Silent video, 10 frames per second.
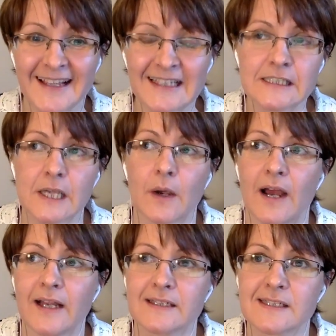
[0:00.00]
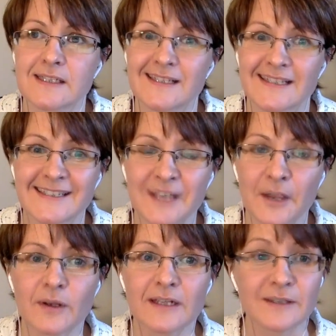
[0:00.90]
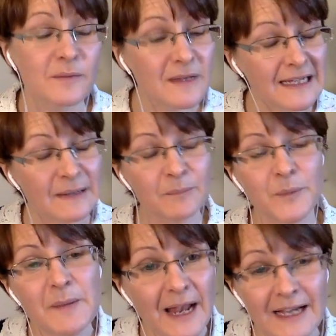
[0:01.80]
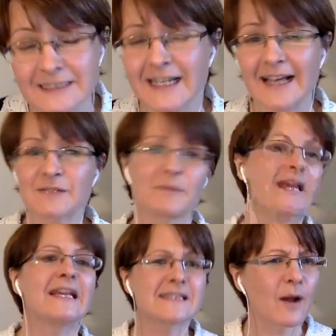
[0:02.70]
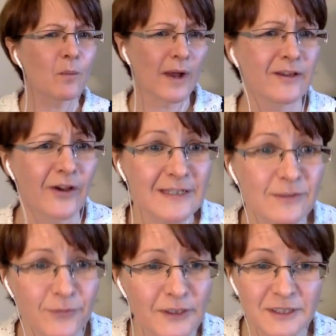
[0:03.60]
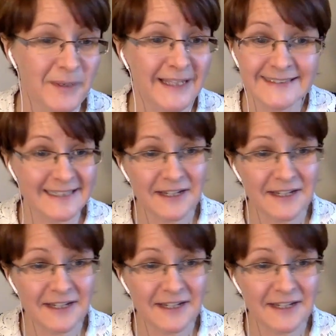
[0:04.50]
So people actually ask me, is that why you got into functional medicine?